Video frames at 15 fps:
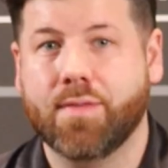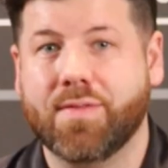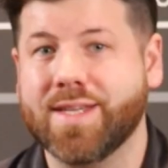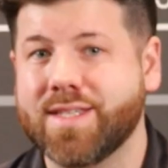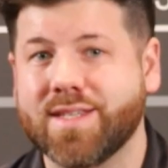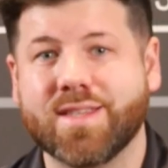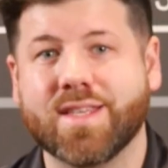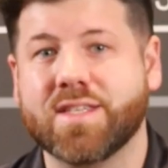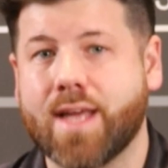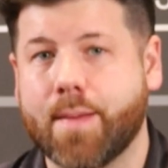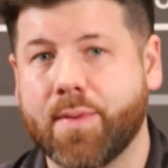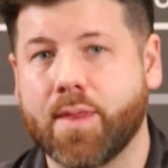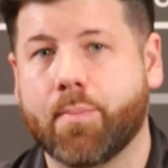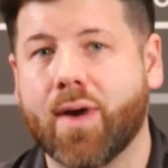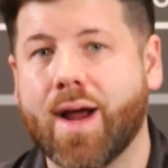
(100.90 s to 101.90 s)
This is the
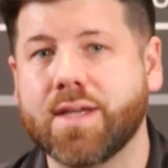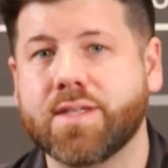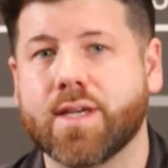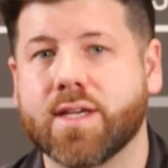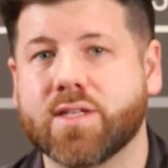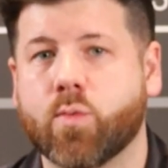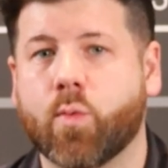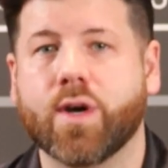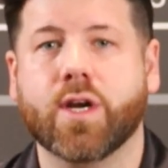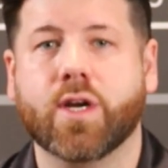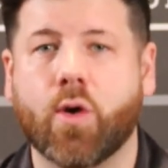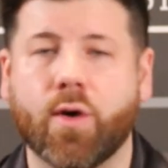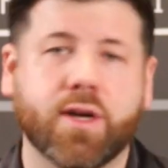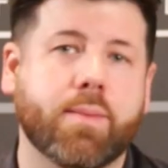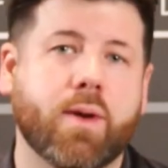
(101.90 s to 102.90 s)
step in the process where you're
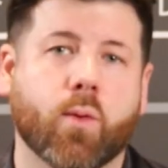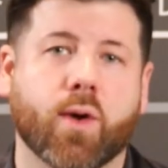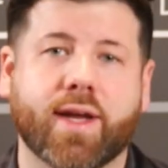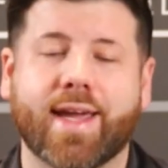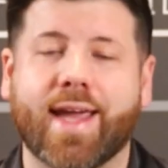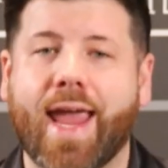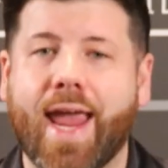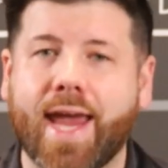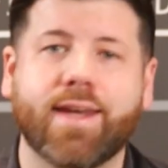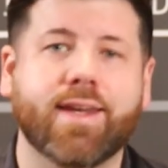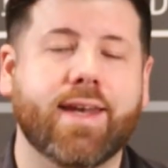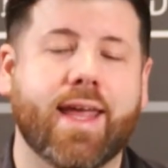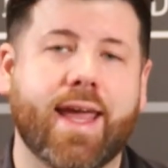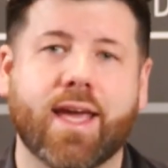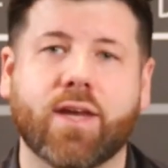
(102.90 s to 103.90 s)
going to be working hand
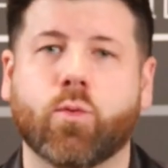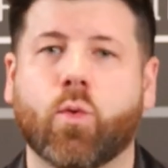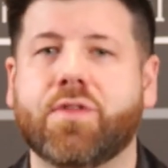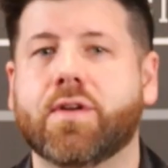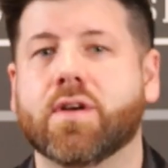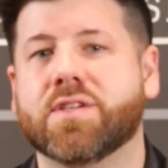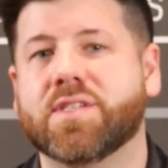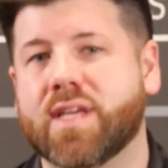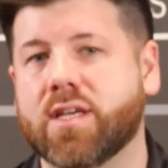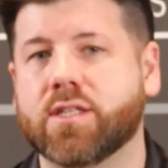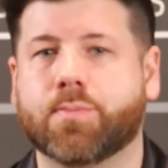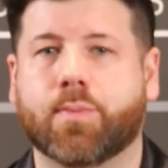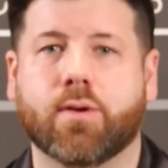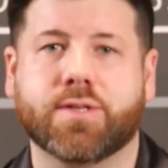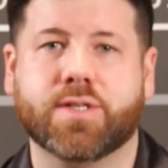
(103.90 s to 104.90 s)
in hand with your
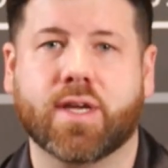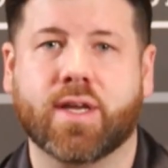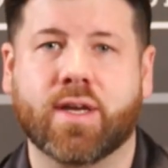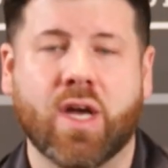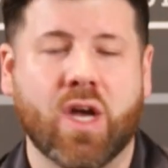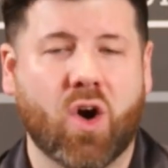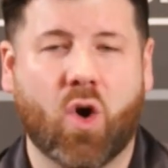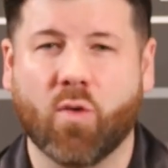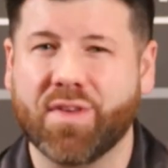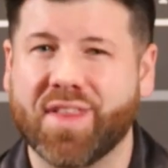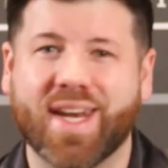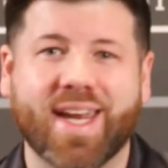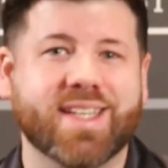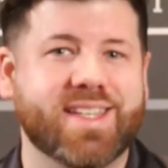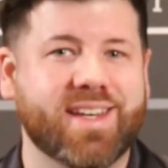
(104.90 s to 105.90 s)
salesperson over the
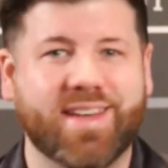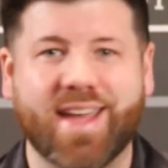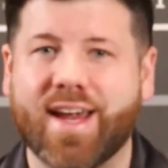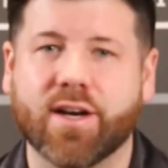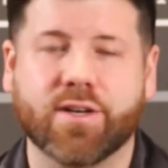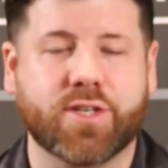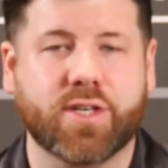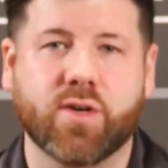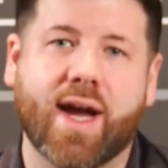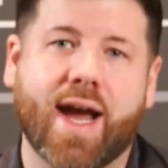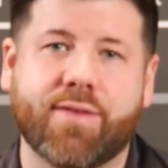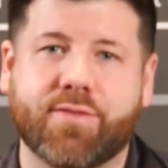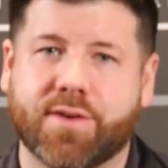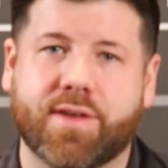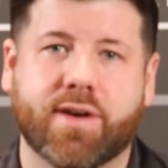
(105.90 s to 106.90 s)
next day or two
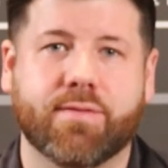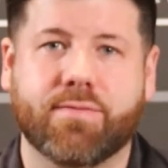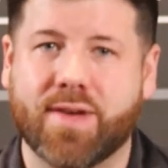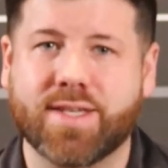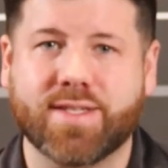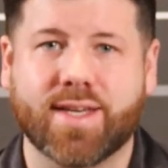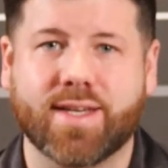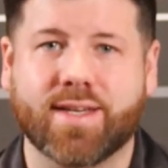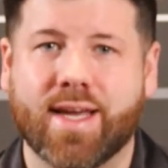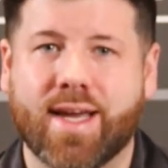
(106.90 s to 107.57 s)
after their visit